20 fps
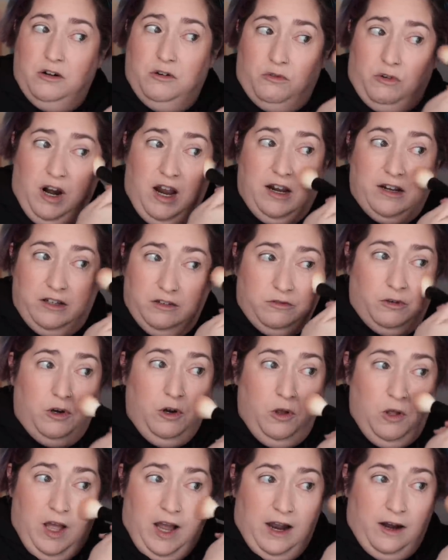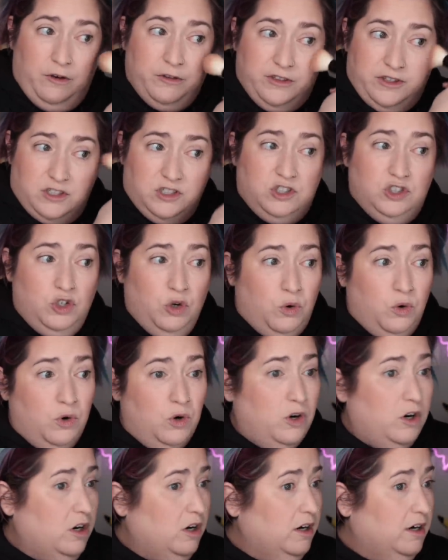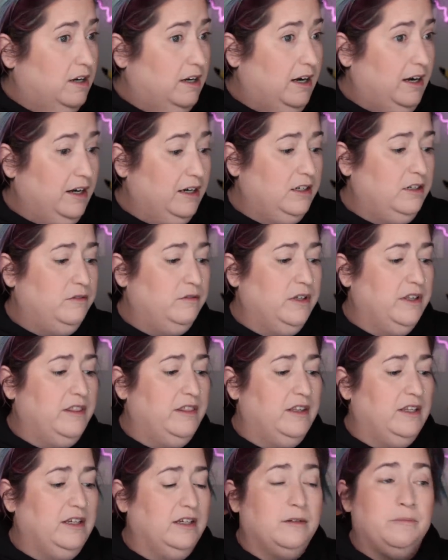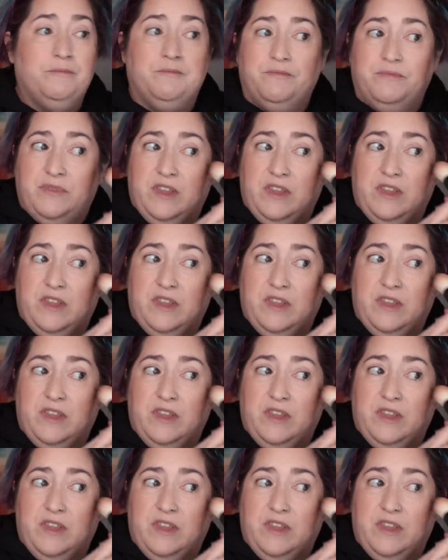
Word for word: rock and roll out the door kind of a thing.